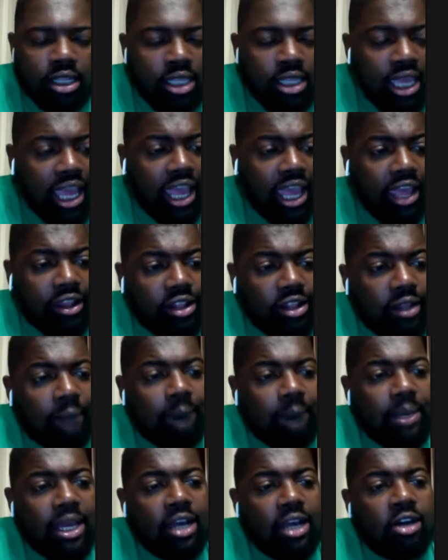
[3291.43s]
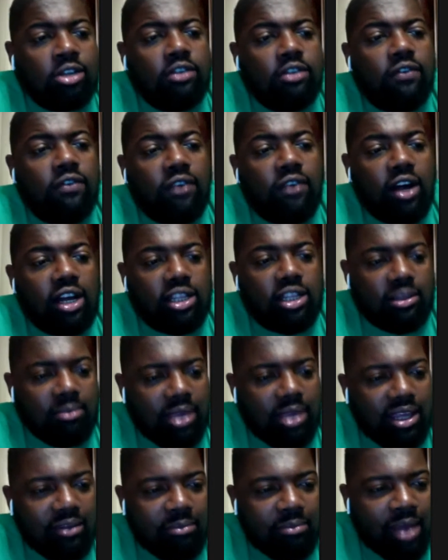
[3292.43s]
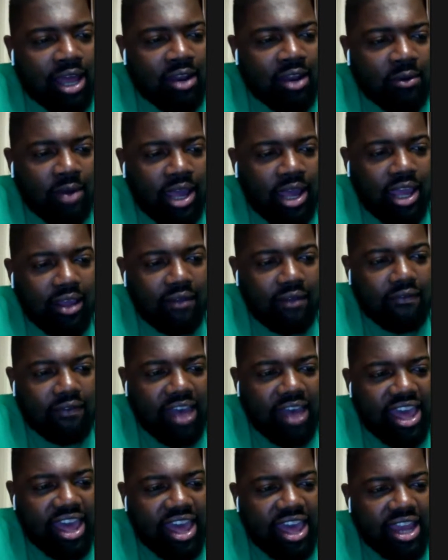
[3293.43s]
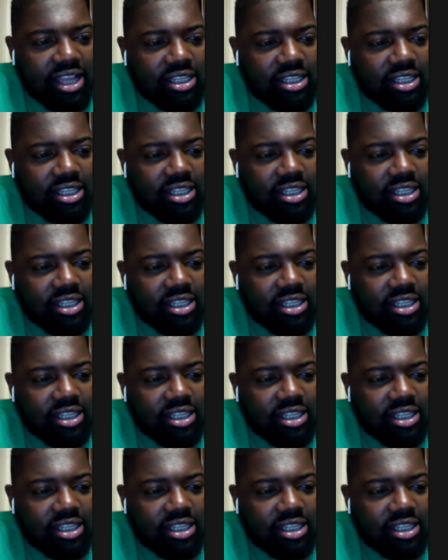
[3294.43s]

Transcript: yeah, the Bills fucked me. By the way, fantasy.